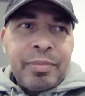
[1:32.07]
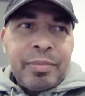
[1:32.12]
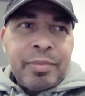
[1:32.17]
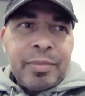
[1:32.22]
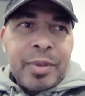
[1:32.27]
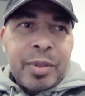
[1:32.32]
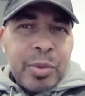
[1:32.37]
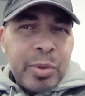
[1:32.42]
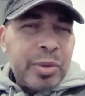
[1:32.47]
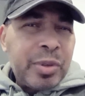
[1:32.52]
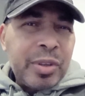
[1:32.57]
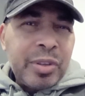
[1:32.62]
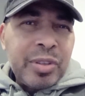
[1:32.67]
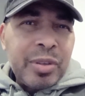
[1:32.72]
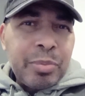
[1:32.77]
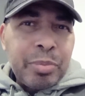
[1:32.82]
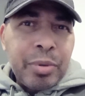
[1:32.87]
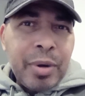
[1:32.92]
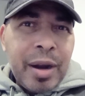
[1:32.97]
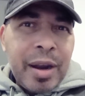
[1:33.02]
So it's a
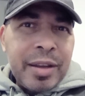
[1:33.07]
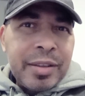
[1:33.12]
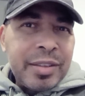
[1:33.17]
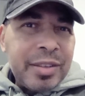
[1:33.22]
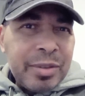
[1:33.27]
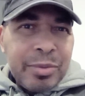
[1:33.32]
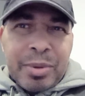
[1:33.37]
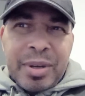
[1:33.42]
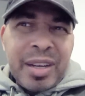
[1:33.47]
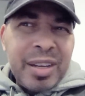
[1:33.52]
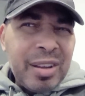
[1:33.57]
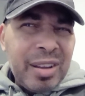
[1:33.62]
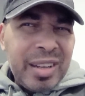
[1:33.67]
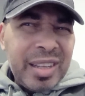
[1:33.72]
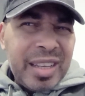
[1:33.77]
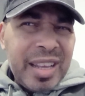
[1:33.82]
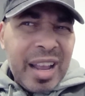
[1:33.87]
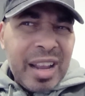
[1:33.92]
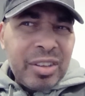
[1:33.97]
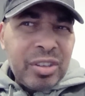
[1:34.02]
surprise. That's why they call it
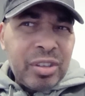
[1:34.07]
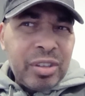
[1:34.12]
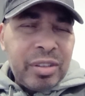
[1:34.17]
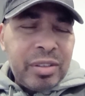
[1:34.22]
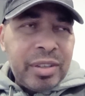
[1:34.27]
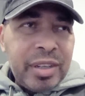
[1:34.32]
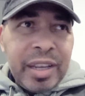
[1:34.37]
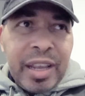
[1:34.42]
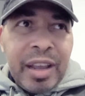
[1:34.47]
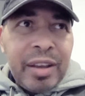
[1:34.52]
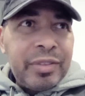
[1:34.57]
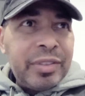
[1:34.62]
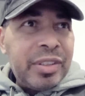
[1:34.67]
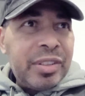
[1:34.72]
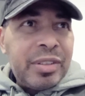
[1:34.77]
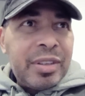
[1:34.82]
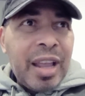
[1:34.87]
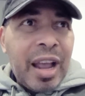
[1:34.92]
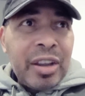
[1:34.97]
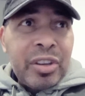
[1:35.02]
gacha. And they have these
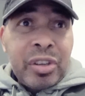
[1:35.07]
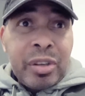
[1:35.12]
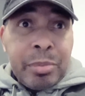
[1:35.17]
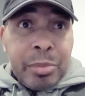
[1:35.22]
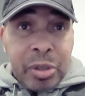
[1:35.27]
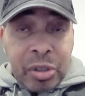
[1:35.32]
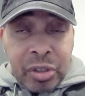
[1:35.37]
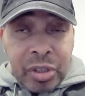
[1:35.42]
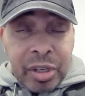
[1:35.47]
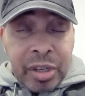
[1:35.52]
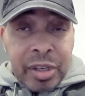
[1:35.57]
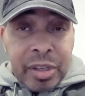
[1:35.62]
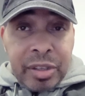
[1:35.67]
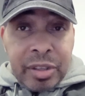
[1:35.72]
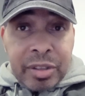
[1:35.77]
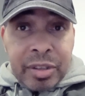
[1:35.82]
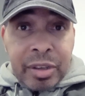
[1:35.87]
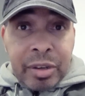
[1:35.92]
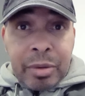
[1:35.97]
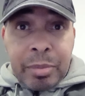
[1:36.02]
gacha machines
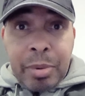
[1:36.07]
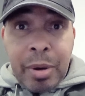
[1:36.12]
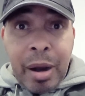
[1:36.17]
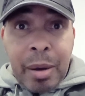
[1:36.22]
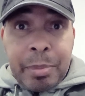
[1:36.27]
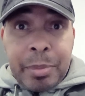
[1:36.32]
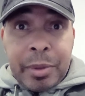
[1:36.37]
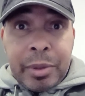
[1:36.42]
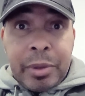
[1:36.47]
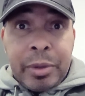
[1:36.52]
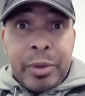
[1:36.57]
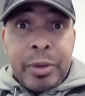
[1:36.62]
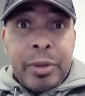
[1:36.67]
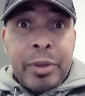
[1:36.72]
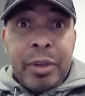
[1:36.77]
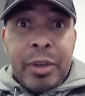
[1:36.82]
that are popular.